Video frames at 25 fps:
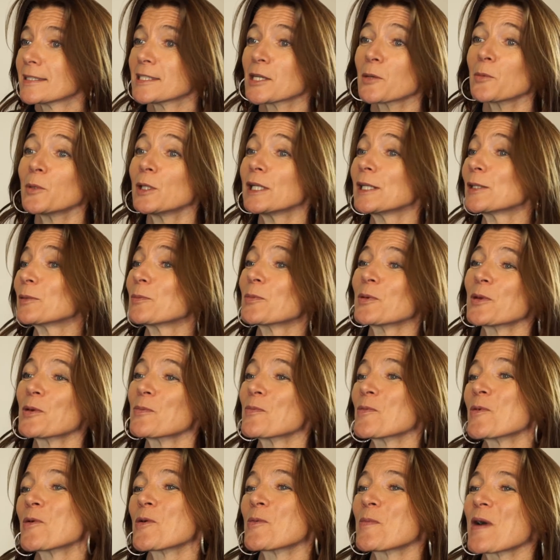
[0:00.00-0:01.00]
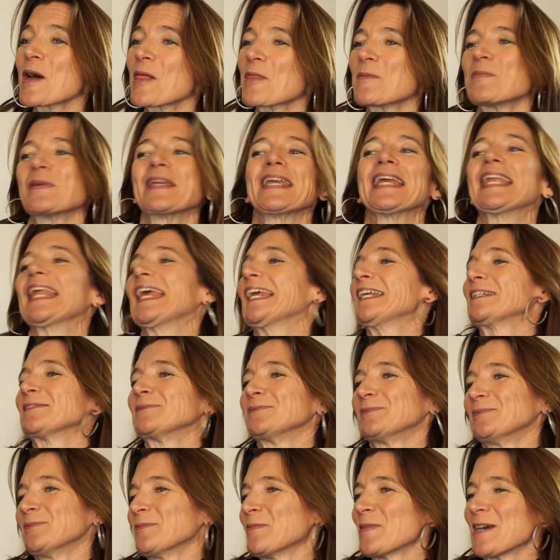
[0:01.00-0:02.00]
Tell me a little bit more about the beginning,
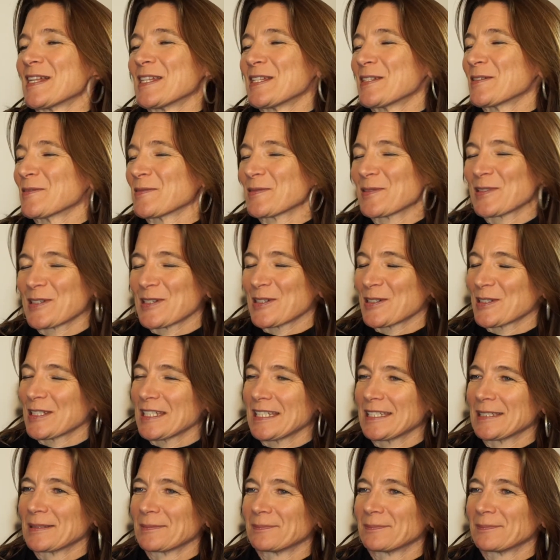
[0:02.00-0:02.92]
where this all started.